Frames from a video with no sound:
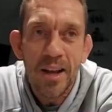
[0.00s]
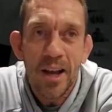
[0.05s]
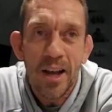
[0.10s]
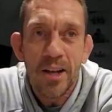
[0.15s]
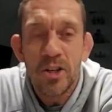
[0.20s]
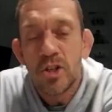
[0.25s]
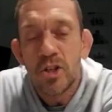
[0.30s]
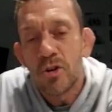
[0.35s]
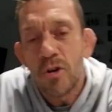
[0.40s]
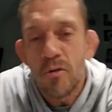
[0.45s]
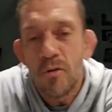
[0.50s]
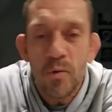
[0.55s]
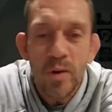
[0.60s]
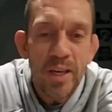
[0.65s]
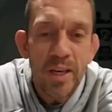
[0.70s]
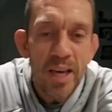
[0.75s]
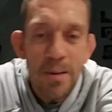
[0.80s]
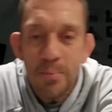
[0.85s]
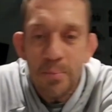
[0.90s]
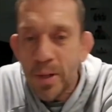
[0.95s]
And sure, if
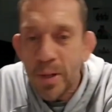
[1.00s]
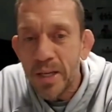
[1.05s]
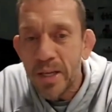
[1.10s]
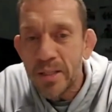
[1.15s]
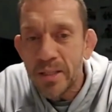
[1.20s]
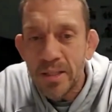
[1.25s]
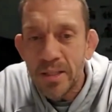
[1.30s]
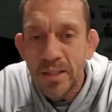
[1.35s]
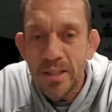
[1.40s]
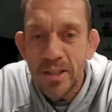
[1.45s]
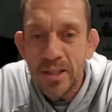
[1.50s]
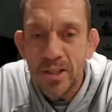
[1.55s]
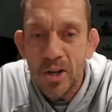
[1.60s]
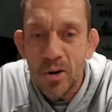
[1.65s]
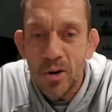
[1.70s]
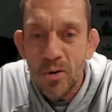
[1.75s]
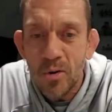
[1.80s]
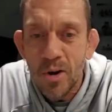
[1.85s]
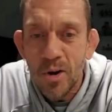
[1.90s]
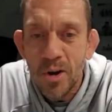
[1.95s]
we get places,
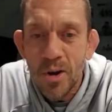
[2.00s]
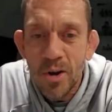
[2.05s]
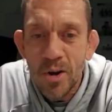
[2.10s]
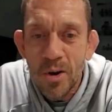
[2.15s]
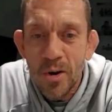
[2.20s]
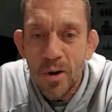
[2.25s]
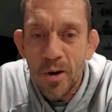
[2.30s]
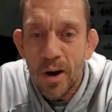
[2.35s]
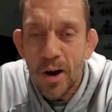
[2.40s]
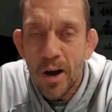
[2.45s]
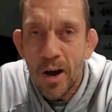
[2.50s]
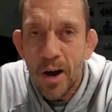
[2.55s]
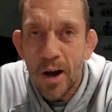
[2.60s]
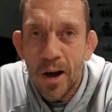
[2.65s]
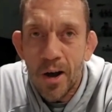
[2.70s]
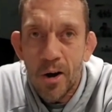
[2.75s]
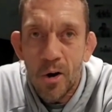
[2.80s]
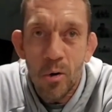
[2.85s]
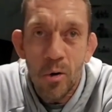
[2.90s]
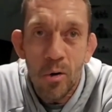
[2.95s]

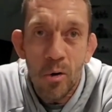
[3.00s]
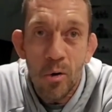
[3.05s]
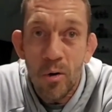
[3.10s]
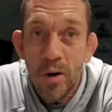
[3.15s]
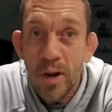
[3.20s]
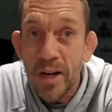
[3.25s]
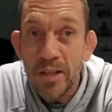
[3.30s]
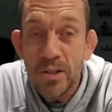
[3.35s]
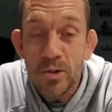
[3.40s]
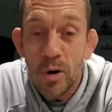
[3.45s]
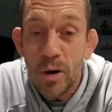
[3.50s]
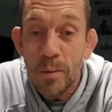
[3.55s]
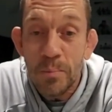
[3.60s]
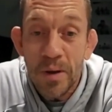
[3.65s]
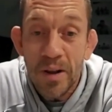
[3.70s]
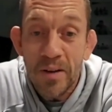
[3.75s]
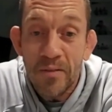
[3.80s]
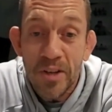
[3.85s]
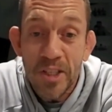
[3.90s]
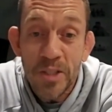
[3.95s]
or any sort of
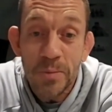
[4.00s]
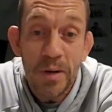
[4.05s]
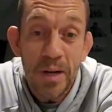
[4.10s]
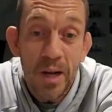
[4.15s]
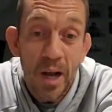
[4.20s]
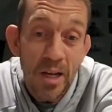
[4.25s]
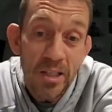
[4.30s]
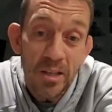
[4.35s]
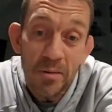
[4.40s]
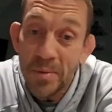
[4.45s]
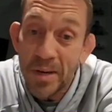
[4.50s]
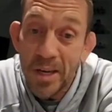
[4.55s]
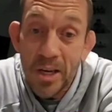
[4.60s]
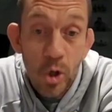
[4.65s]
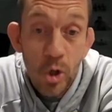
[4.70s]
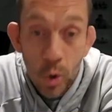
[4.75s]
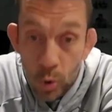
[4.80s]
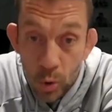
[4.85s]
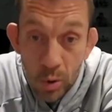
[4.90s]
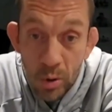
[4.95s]
benefits because of me,
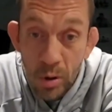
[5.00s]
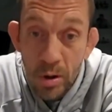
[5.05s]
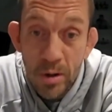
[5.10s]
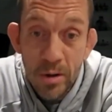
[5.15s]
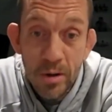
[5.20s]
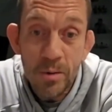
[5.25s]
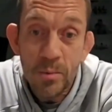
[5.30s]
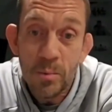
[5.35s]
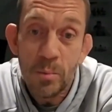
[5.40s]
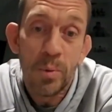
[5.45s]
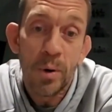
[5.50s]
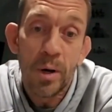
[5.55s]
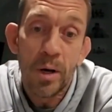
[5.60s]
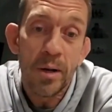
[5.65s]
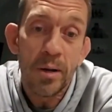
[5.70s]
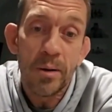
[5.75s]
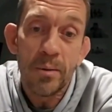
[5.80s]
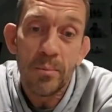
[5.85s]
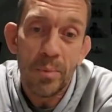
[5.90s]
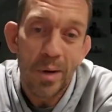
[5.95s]
cool.
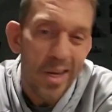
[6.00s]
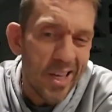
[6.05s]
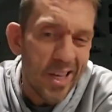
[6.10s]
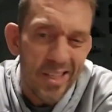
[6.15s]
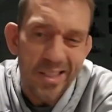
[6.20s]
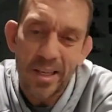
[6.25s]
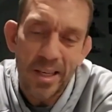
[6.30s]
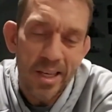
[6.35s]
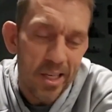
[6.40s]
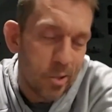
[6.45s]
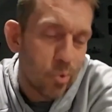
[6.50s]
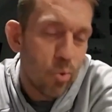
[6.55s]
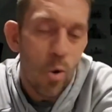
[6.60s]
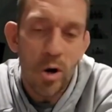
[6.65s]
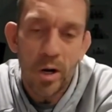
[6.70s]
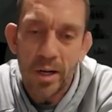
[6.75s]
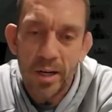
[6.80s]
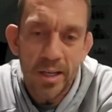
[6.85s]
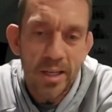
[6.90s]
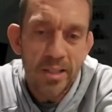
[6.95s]
But he's
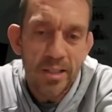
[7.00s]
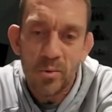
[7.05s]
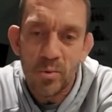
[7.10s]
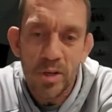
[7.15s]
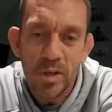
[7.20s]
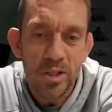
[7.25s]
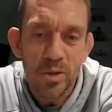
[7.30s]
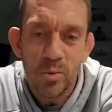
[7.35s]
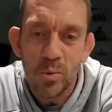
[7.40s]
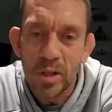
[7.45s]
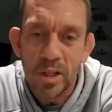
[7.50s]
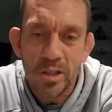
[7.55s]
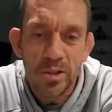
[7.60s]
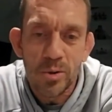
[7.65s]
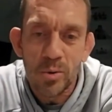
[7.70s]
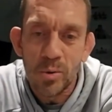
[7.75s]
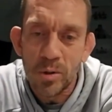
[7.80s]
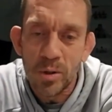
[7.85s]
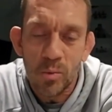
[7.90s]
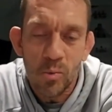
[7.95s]
working. He's the one
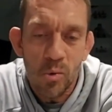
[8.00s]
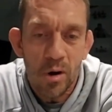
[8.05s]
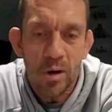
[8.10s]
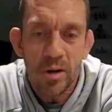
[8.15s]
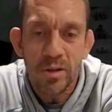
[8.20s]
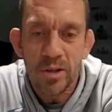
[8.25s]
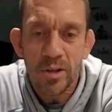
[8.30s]
that's doing the work.